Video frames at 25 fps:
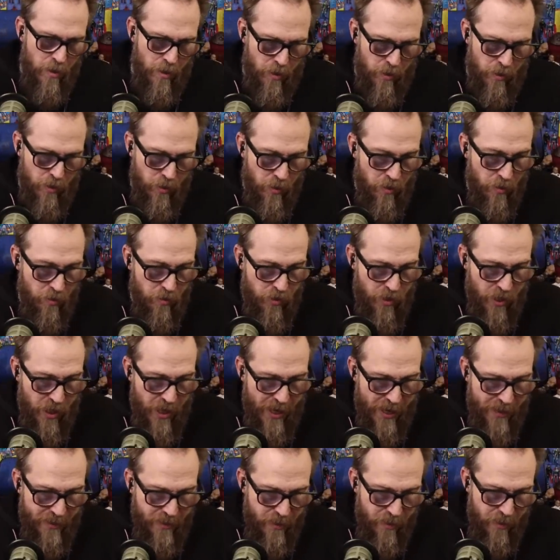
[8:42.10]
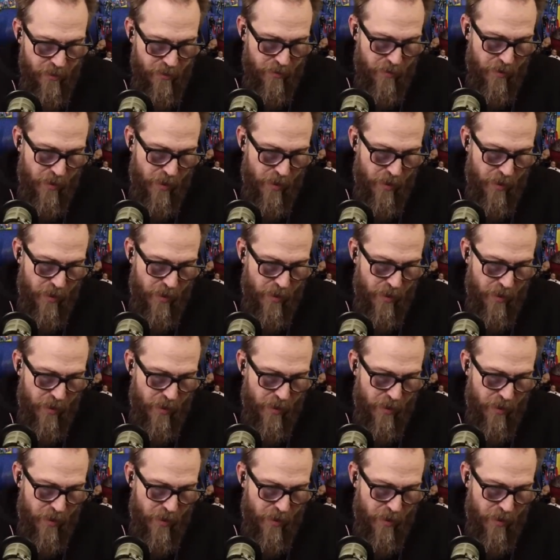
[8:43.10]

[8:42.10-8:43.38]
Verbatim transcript: So there's that.